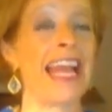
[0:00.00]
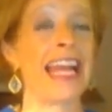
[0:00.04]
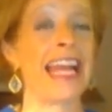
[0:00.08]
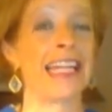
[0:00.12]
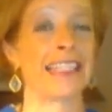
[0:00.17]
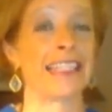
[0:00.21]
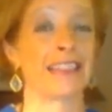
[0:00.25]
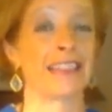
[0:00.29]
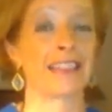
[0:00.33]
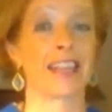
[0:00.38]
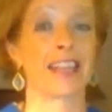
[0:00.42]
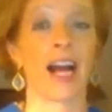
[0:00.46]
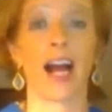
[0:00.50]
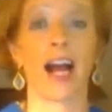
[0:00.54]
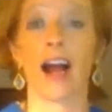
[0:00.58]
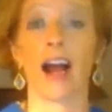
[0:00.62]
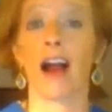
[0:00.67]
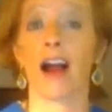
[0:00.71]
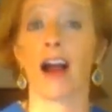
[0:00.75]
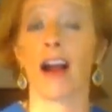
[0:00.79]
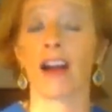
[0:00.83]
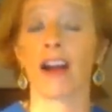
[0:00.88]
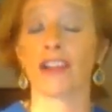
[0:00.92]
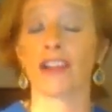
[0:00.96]
and
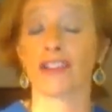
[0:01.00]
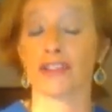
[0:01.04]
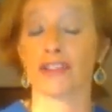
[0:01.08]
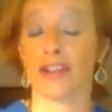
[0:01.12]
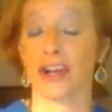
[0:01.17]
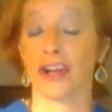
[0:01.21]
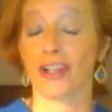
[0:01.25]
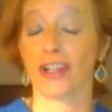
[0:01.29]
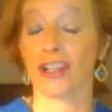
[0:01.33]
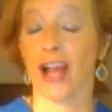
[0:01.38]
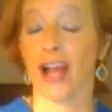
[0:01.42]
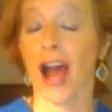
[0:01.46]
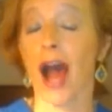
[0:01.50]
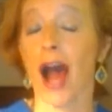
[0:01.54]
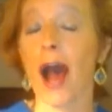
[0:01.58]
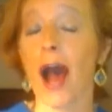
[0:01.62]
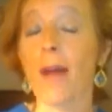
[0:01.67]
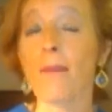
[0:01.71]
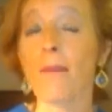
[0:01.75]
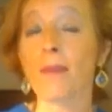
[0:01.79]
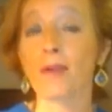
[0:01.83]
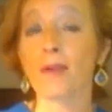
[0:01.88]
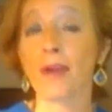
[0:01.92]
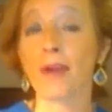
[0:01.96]
start
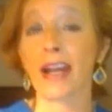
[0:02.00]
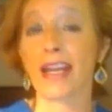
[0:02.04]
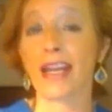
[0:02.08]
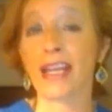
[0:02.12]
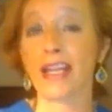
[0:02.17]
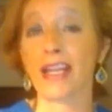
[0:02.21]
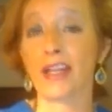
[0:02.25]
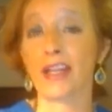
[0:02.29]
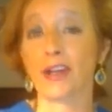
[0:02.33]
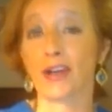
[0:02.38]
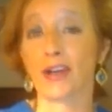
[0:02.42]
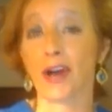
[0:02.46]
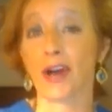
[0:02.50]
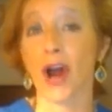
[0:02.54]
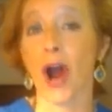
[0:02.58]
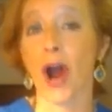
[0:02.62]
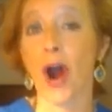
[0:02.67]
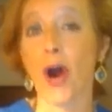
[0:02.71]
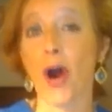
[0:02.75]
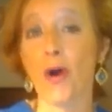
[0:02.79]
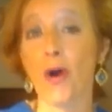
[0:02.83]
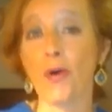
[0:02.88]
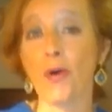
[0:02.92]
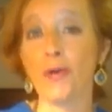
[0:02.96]
operating your
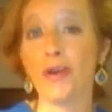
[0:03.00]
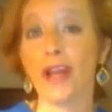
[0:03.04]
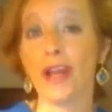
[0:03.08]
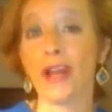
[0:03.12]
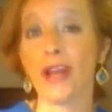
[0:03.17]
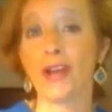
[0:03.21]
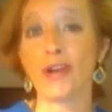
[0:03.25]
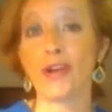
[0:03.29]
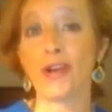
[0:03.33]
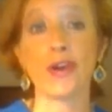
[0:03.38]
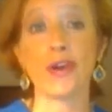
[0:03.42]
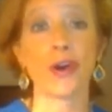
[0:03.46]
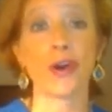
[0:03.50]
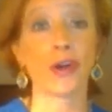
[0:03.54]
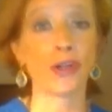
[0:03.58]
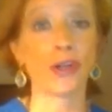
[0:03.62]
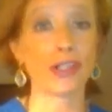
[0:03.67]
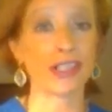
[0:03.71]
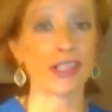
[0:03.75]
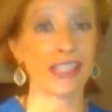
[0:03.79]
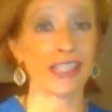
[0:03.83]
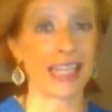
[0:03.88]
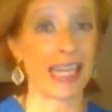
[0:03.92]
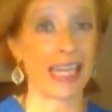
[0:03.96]
own
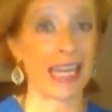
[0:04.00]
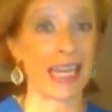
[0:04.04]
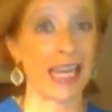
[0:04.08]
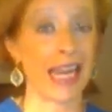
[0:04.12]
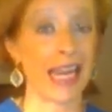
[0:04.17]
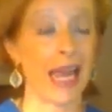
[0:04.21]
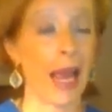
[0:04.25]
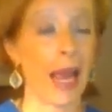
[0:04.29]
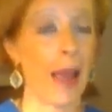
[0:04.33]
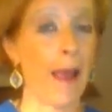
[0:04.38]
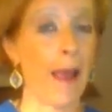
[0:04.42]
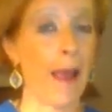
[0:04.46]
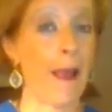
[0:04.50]
nursing